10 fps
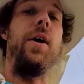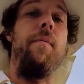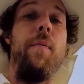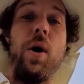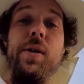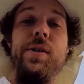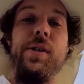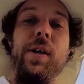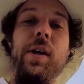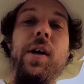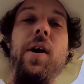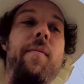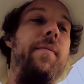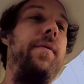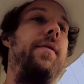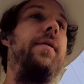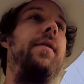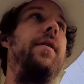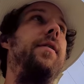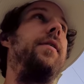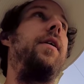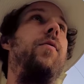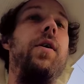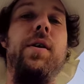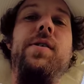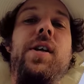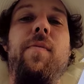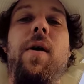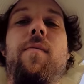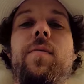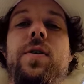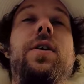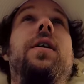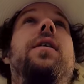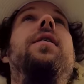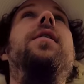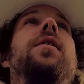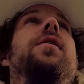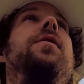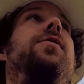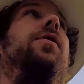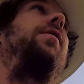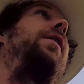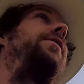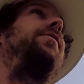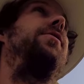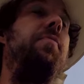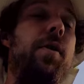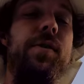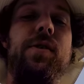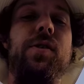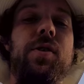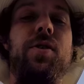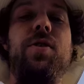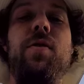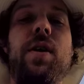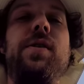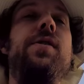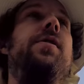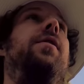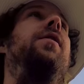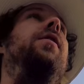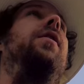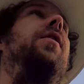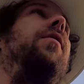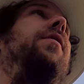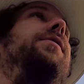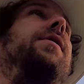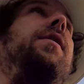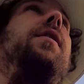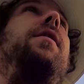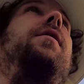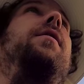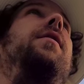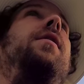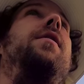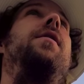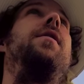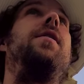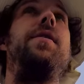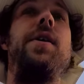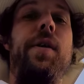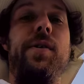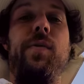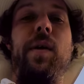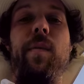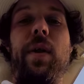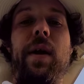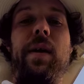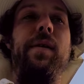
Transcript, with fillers: the boss is going to come and we're going to see about permission. So either his boss is going to shoot us or he's going to tell us we can play.